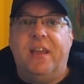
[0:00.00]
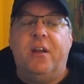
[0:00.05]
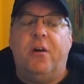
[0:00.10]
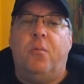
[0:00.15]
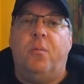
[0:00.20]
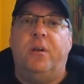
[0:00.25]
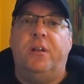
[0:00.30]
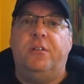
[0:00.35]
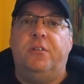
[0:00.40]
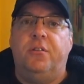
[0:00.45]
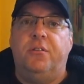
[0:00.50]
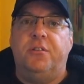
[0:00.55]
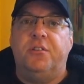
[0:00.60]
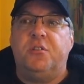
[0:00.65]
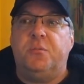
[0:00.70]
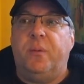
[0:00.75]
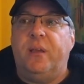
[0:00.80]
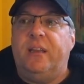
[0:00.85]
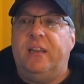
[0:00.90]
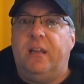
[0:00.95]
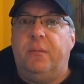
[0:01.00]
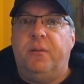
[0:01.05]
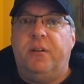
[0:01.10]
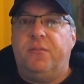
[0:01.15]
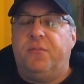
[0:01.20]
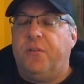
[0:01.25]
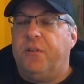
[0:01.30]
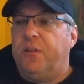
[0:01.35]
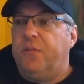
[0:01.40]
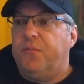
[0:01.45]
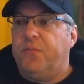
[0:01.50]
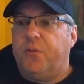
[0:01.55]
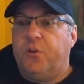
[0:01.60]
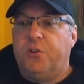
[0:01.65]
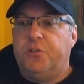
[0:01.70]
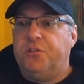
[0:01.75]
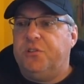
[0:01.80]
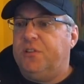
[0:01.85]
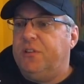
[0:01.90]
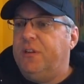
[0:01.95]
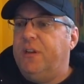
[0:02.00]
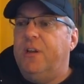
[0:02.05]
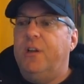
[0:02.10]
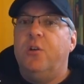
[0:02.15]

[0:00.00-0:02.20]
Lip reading: don't want to do the speed limit for the first